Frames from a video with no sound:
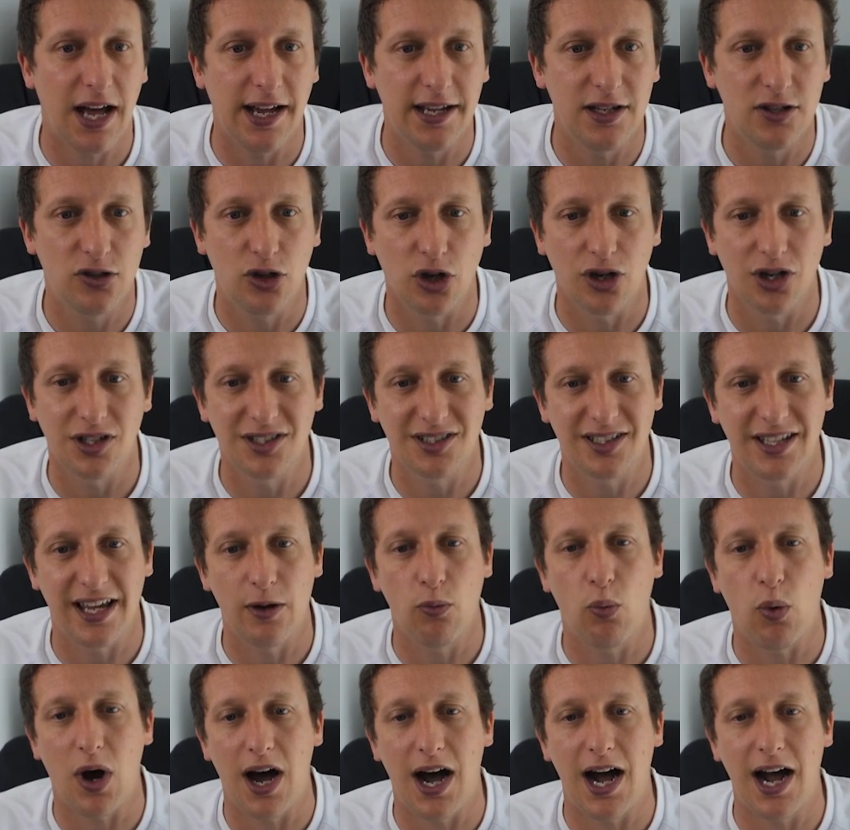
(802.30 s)
he's going to stay
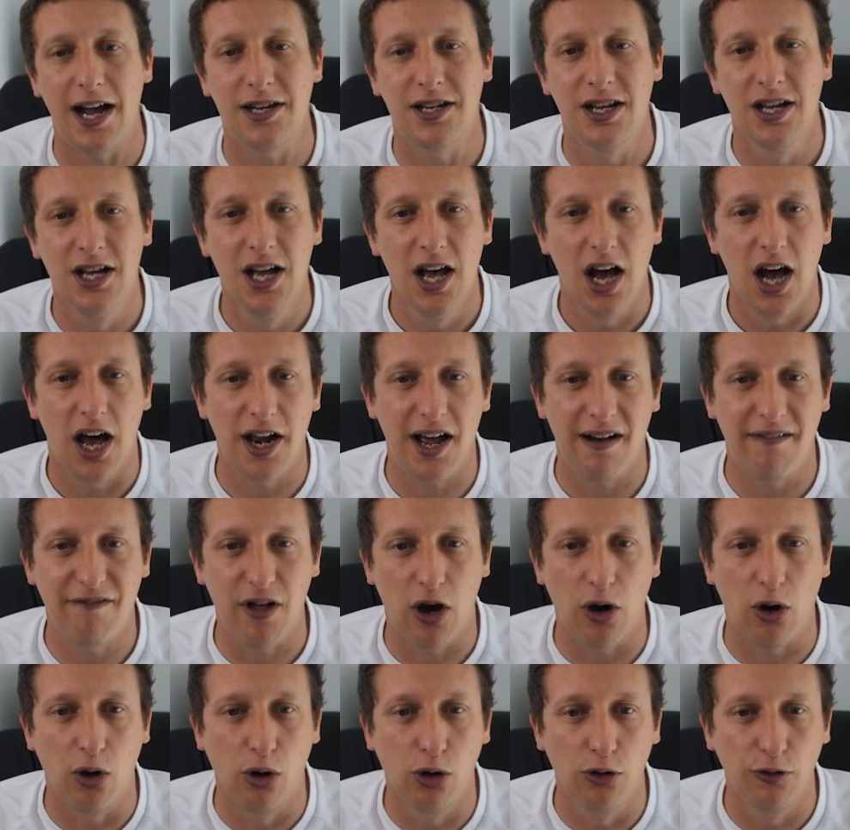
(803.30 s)
wide and have that
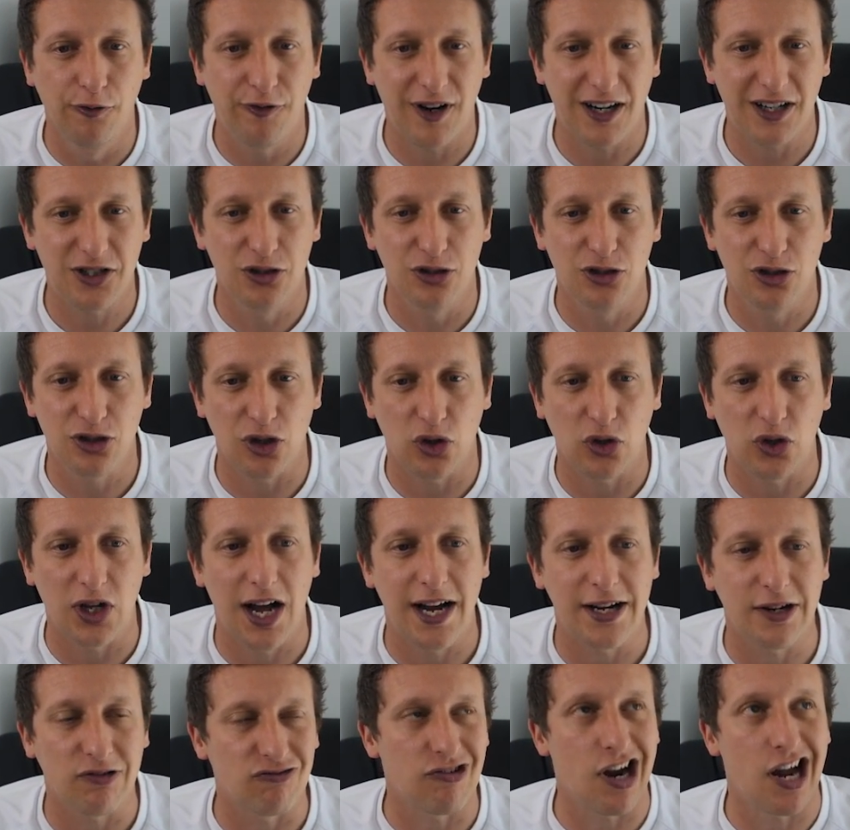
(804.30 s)
old-fashioned sort of
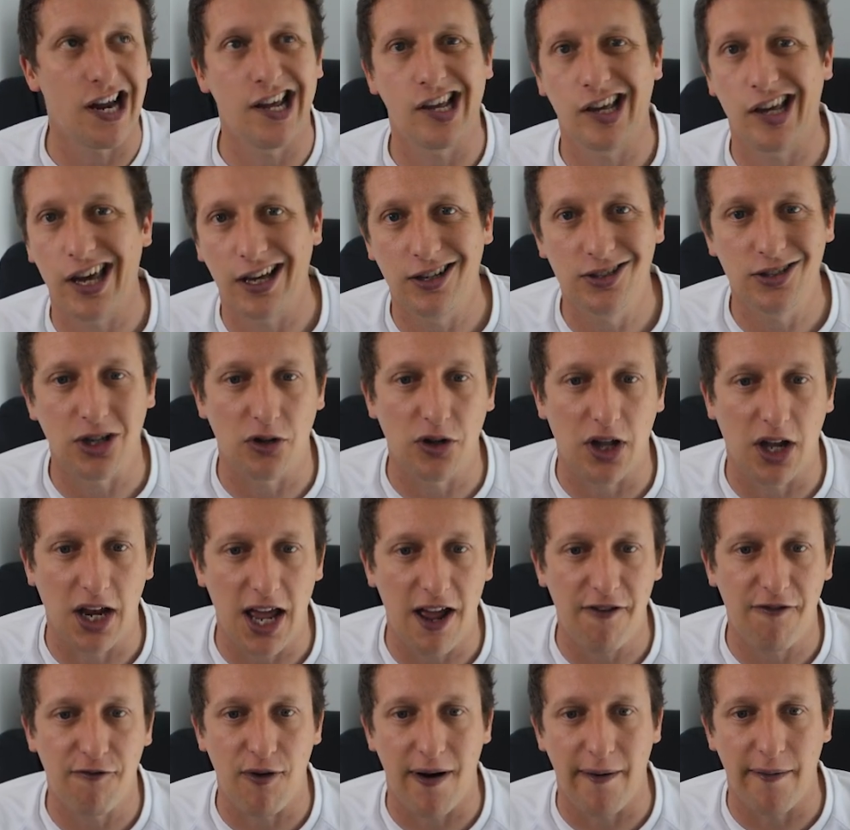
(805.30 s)
like Ryan Giggs on the
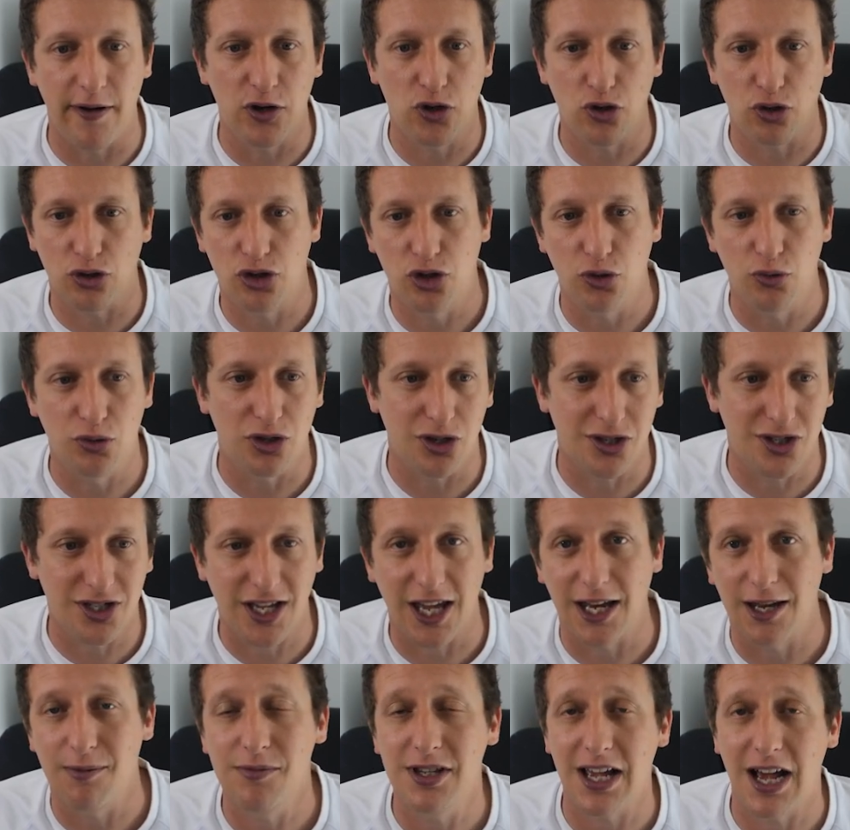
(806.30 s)
left where he just used to
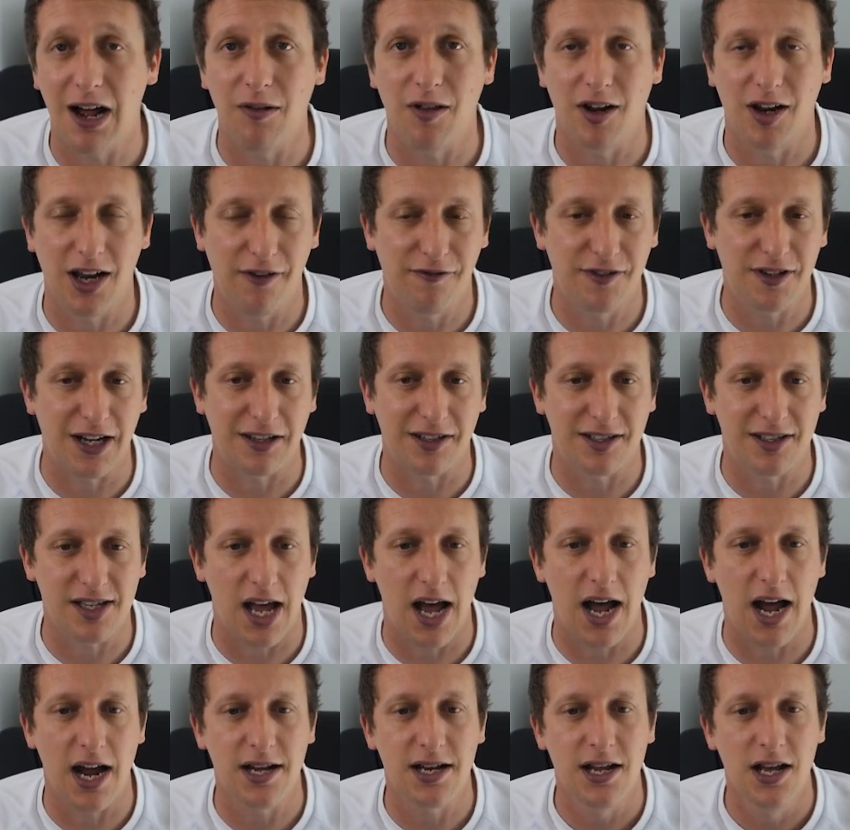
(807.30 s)
skin him down the left-hand
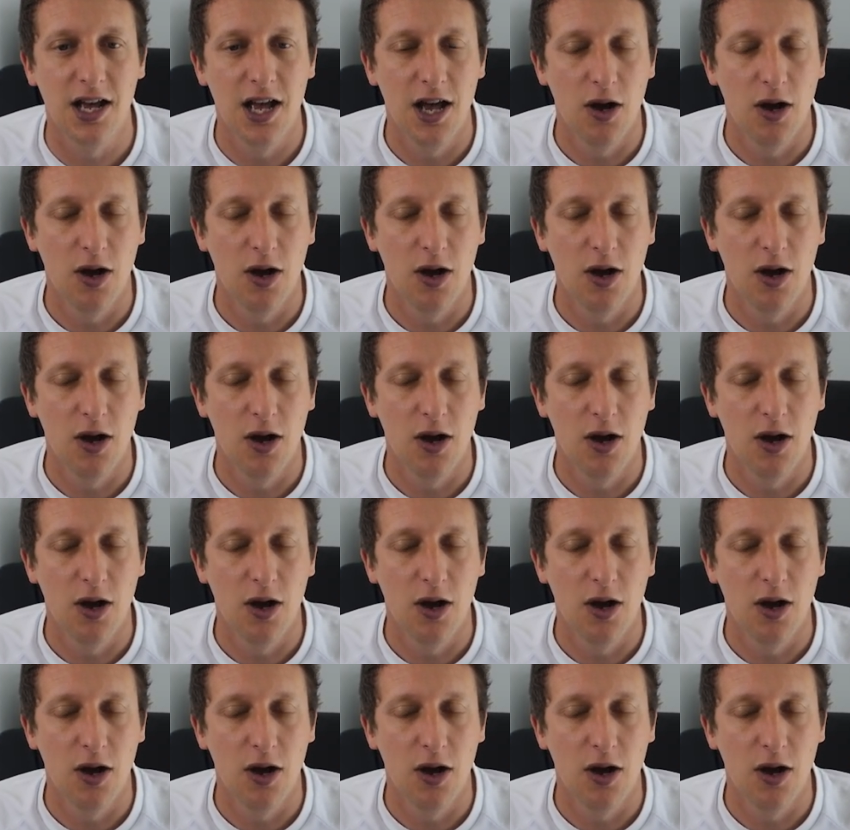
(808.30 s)
side.